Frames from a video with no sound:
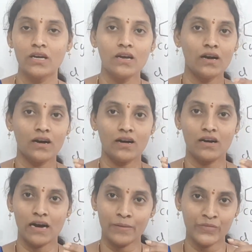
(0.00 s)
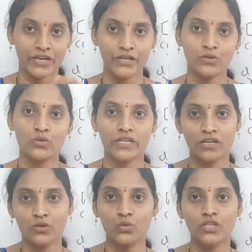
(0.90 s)
I'm trying to tell
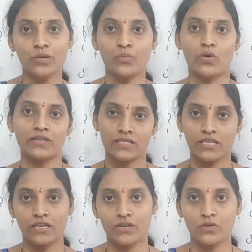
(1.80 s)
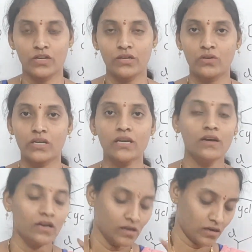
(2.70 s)
2-3 points here only, okay.
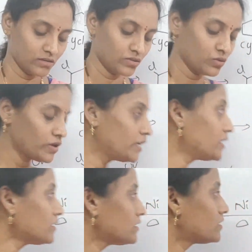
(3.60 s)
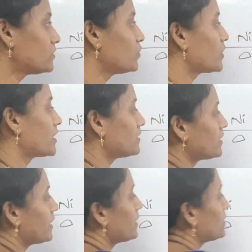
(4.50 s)
So here you can take